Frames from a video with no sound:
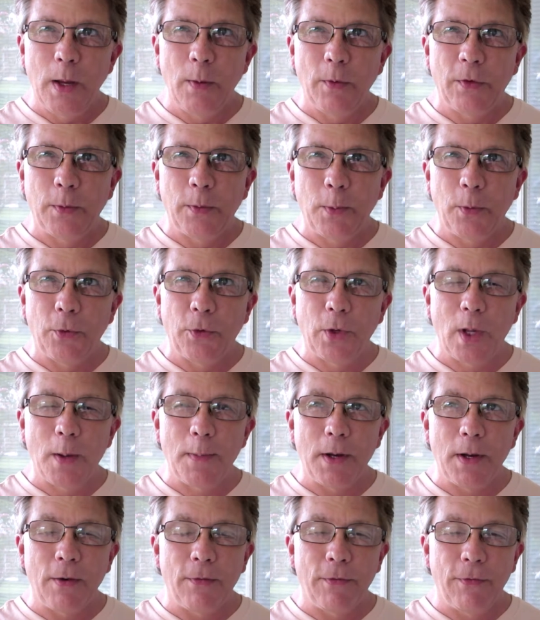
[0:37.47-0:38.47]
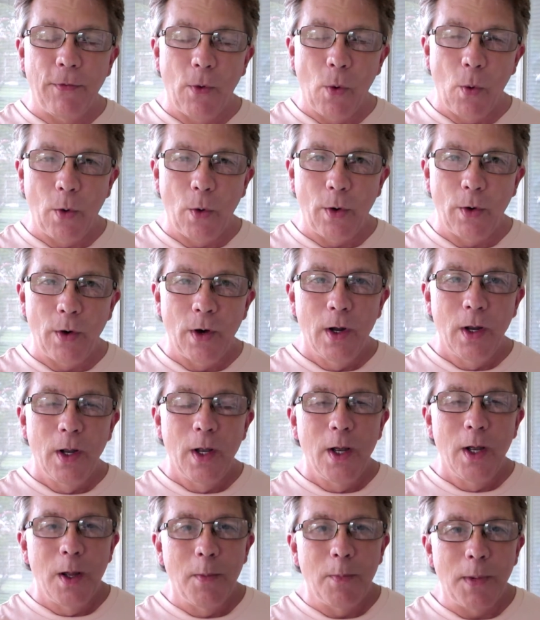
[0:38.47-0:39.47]
He was supposed to come in at 4,
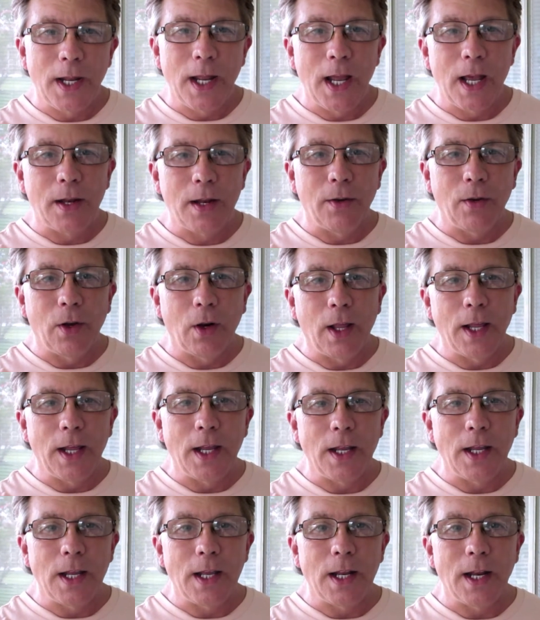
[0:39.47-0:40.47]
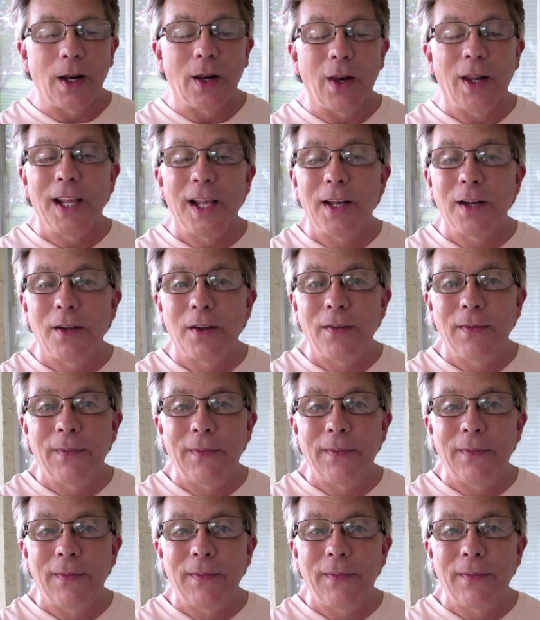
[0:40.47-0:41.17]
but he had a delay in Atlanta,